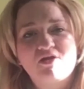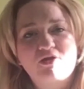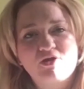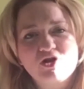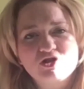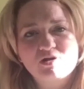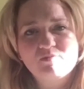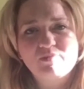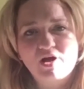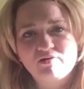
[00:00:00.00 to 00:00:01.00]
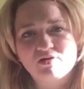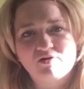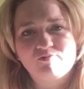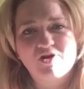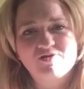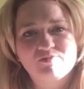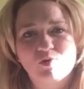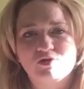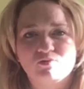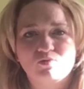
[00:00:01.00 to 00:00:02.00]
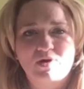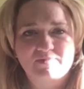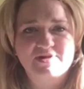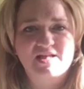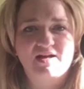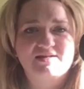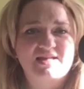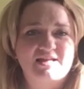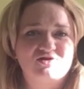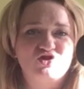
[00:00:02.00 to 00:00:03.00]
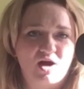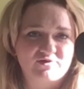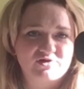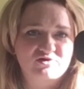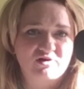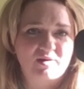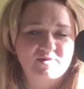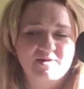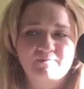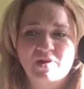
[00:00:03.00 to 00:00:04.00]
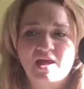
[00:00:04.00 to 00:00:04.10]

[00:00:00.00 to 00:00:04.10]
The third component of most modern websites is JavaScript.